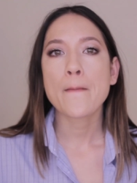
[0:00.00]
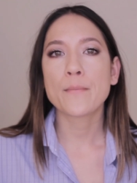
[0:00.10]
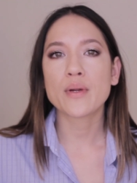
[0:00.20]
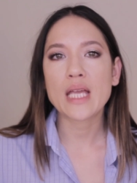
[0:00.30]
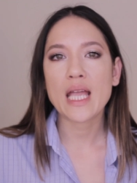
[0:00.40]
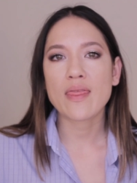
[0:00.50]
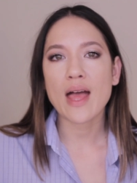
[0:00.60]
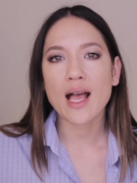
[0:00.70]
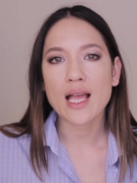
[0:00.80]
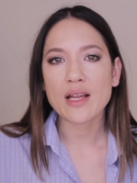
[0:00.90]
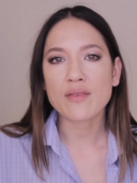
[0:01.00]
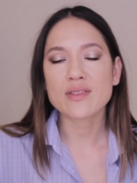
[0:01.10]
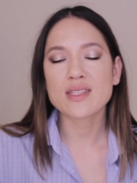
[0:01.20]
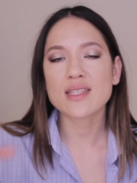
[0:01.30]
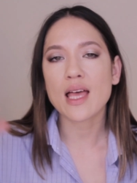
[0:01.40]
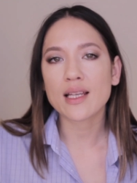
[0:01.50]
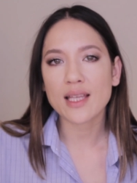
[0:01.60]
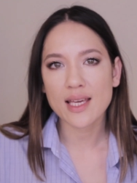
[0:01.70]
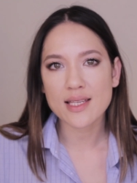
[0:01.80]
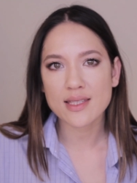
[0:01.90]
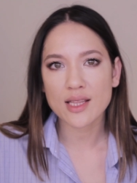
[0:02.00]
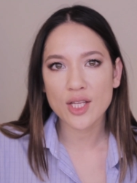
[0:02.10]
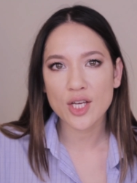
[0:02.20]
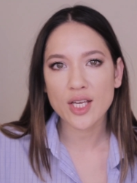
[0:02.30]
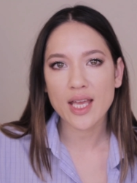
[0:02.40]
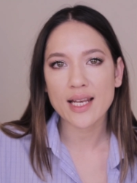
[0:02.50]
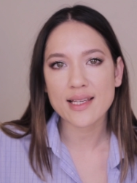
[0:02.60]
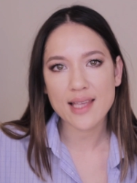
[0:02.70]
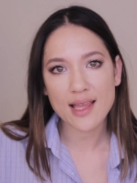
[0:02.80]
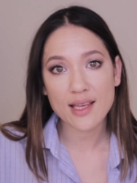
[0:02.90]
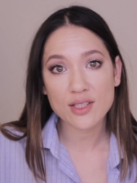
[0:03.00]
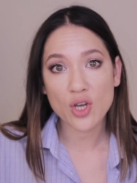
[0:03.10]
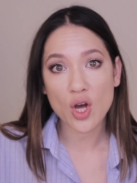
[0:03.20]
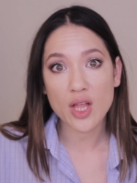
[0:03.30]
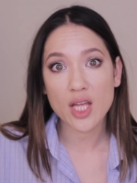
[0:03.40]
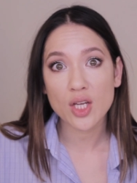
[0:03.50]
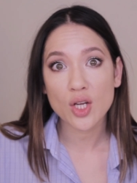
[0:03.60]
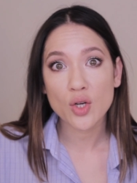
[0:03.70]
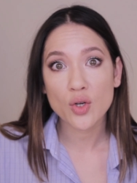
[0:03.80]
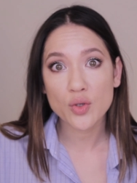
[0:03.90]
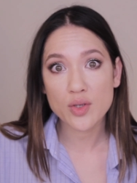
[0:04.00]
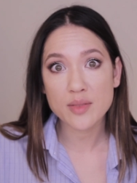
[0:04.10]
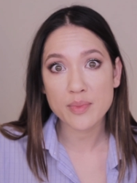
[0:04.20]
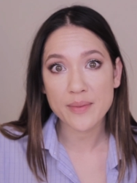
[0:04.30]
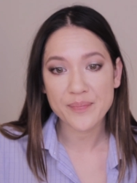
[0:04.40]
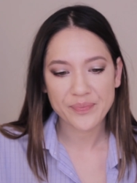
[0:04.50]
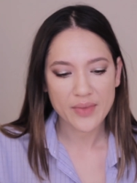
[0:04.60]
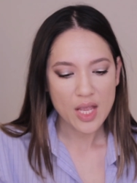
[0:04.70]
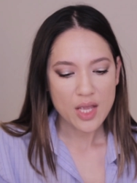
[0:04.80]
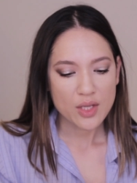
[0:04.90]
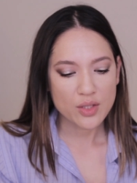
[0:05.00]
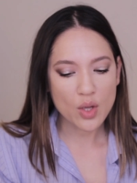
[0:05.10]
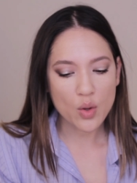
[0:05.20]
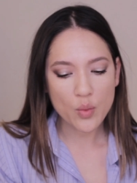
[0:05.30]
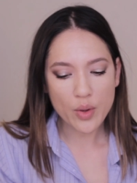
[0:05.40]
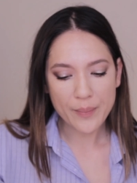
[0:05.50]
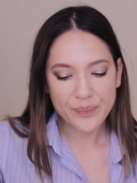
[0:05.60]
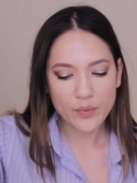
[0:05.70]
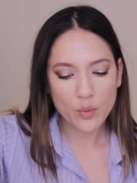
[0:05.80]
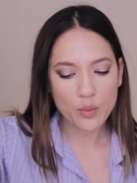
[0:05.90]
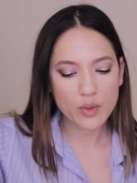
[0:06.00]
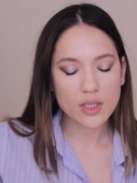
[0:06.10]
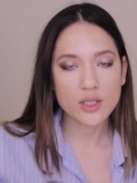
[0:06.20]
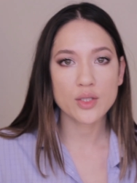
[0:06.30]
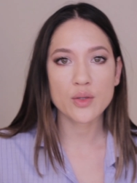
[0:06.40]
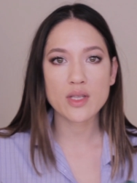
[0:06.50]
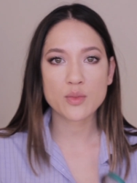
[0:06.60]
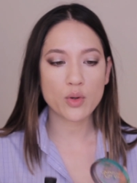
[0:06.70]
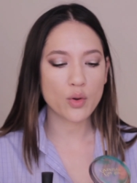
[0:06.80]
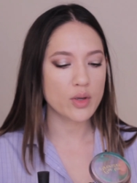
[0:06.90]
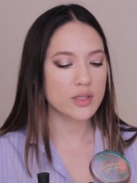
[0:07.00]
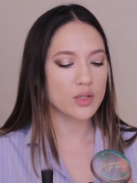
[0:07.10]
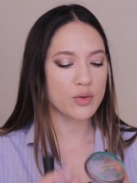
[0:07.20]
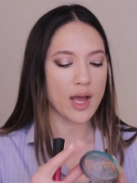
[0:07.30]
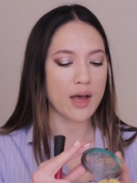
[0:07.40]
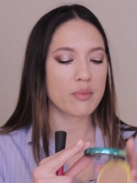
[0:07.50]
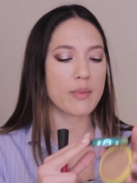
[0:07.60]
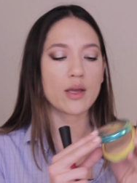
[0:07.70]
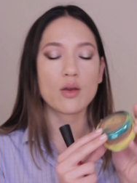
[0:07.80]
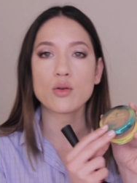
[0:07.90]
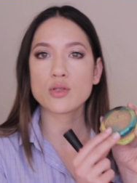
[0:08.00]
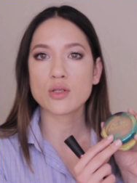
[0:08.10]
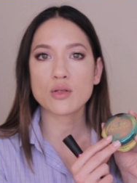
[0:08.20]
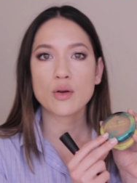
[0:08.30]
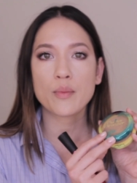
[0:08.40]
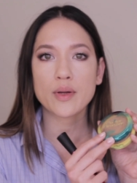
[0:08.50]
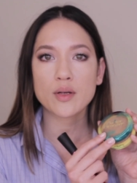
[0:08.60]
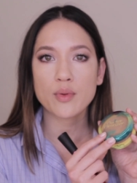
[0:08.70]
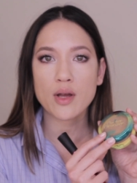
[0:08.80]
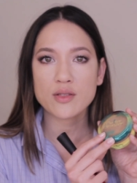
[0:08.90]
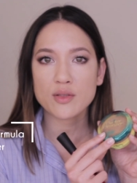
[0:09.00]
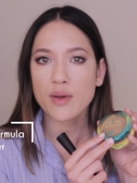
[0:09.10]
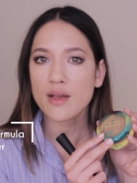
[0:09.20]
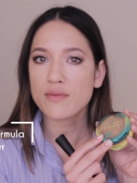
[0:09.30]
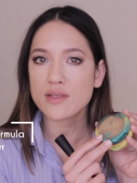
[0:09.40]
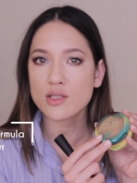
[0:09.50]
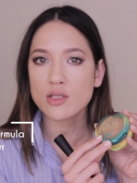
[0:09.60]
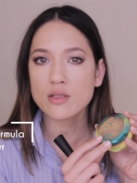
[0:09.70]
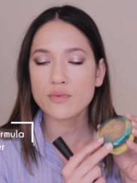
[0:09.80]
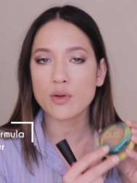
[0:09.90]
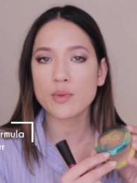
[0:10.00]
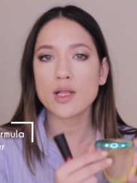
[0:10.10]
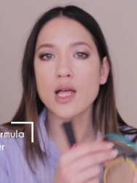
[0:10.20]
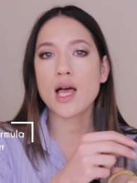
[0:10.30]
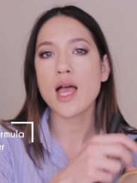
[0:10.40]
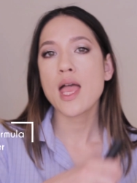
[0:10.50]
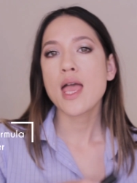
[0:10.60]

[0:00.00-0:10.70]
bringing in that kind of sun-kissed look, and as I like to call it, crispy. So what we're gonna do is we're going to grab my go-to butter bronzer by Physicians Formula